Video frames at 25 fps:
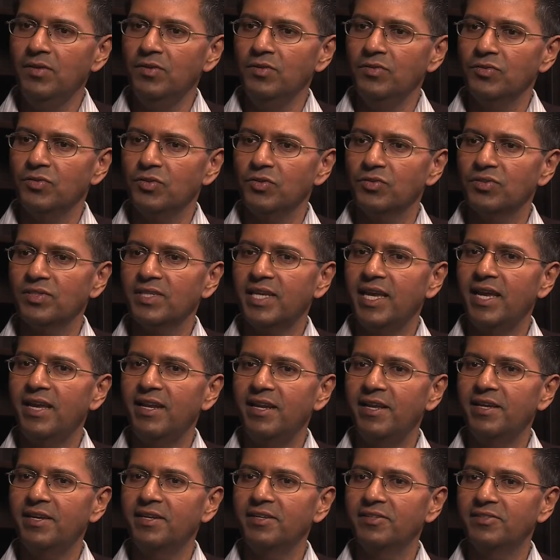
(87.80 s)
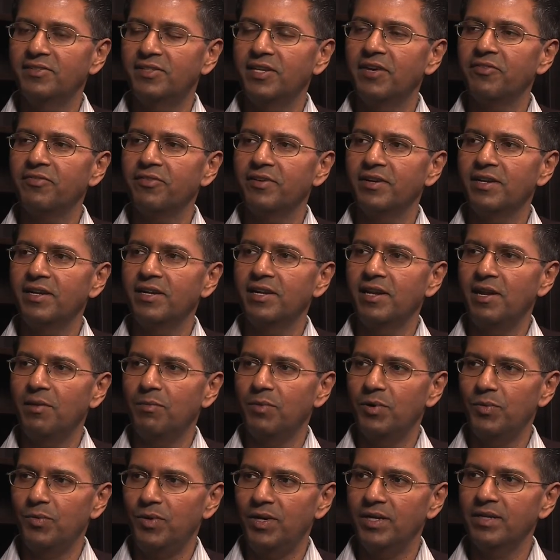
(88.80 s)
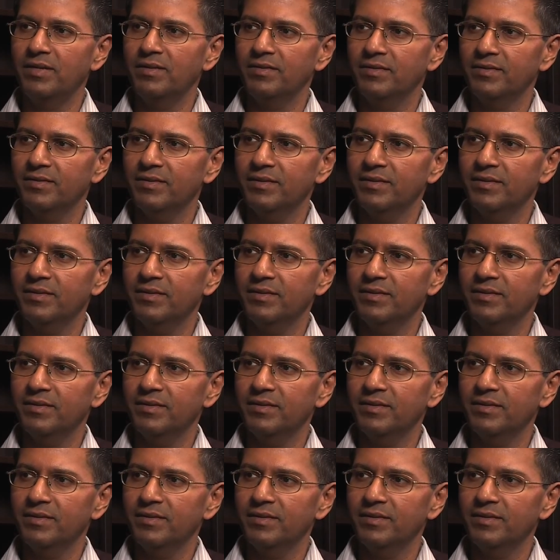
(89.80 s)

So scaling is definitely number one.